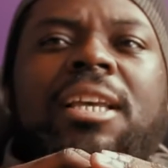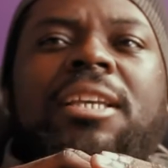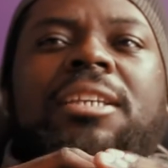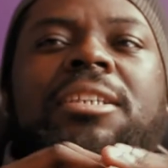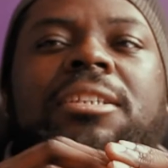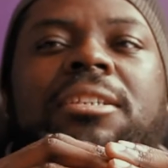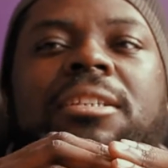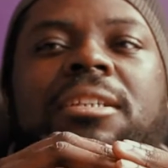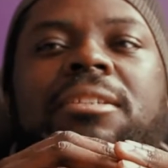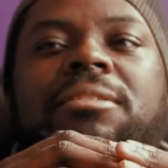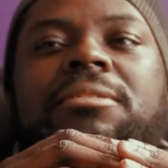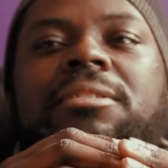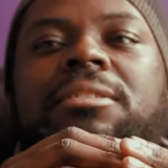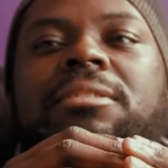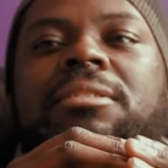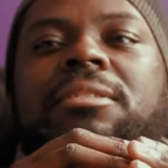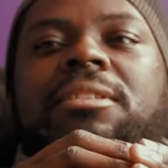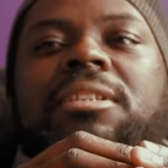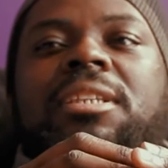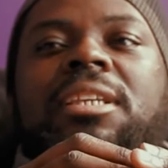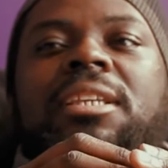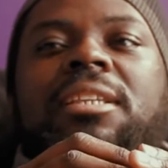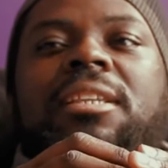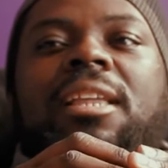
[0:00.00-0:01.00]
You know, you
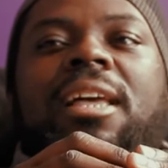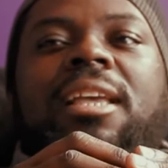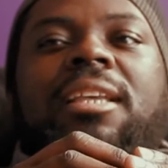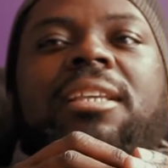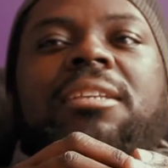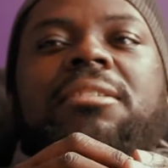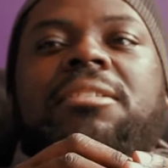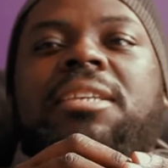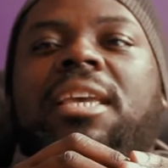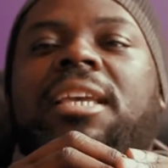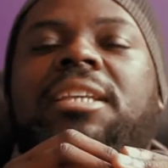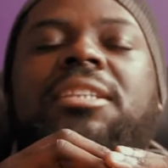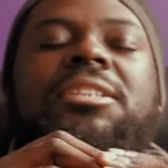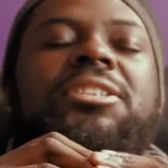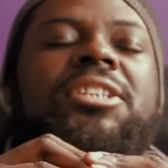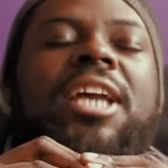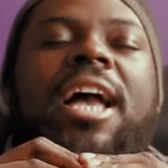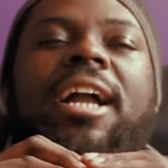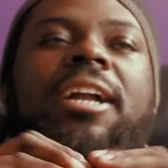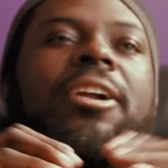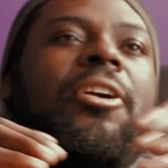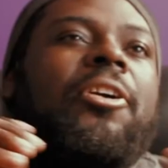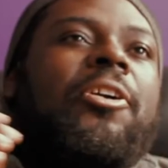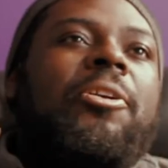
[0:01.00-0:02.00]
look at like you take
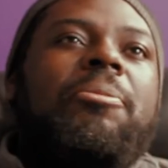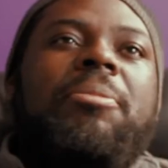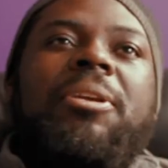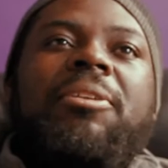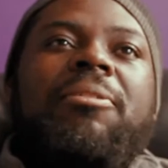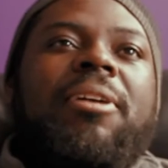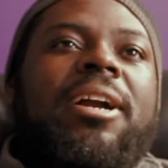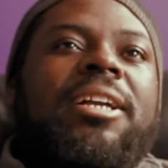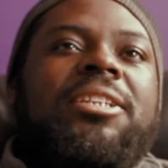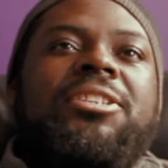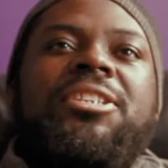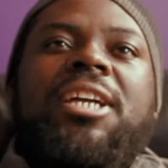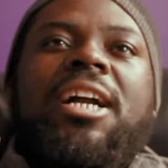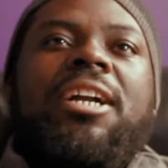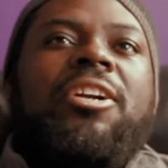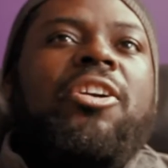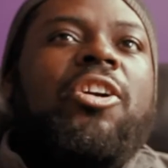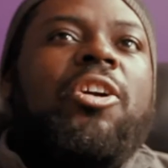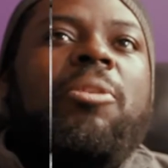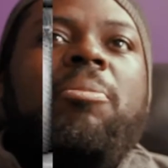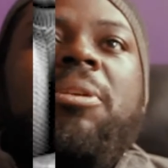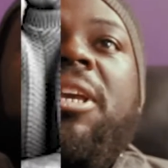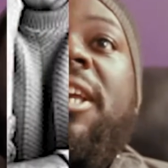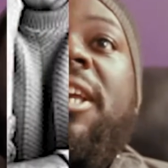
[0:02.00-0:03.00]
Jack Kirby, right? Jack Kirby